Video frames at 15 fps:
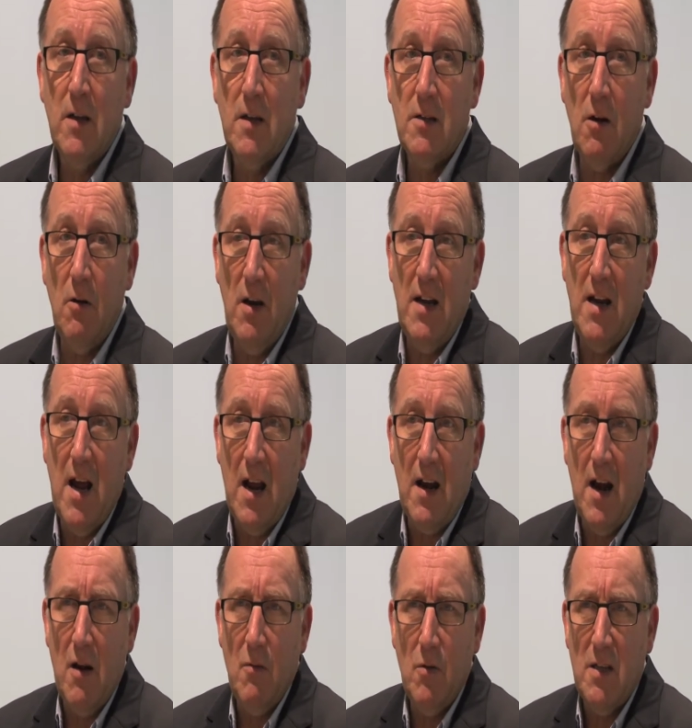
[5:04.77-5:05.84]
So in that,
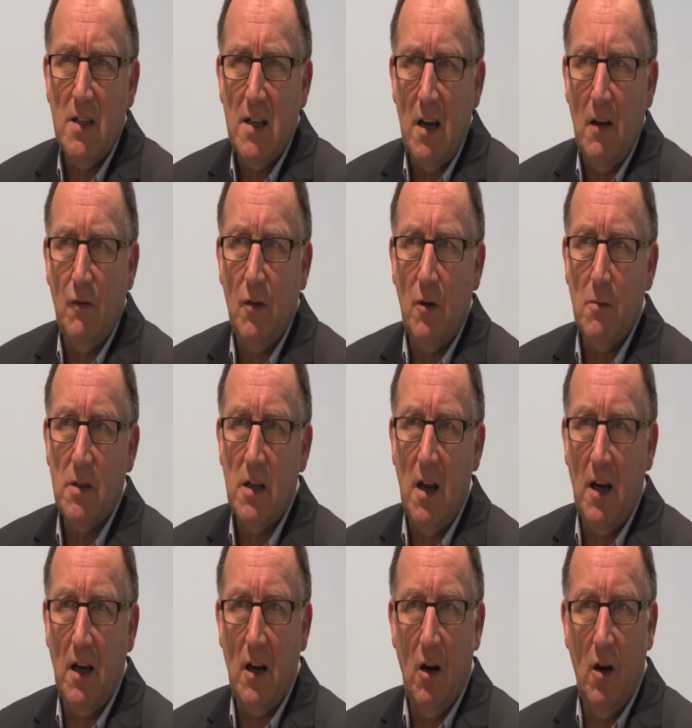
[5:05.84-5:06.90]
I would say films
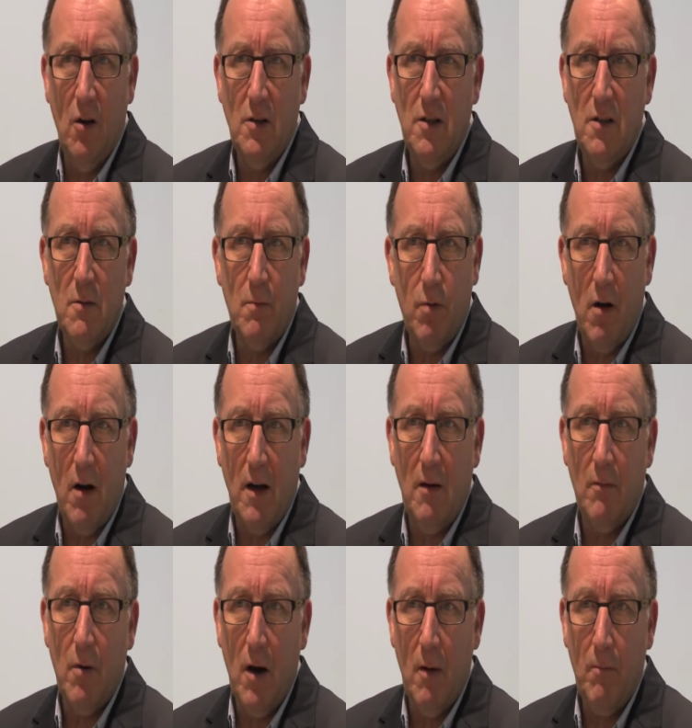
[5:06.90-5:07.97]
like London to
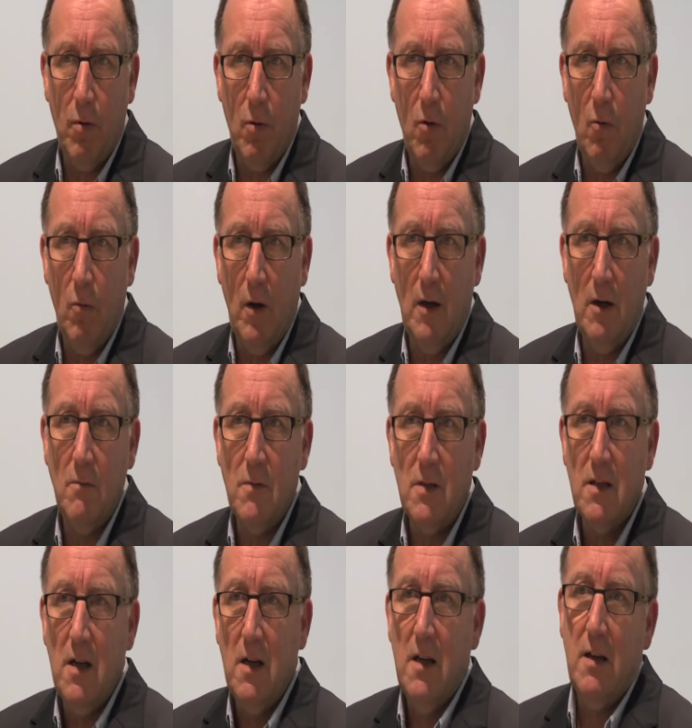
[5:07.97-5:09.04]
Brighton by Paul Williams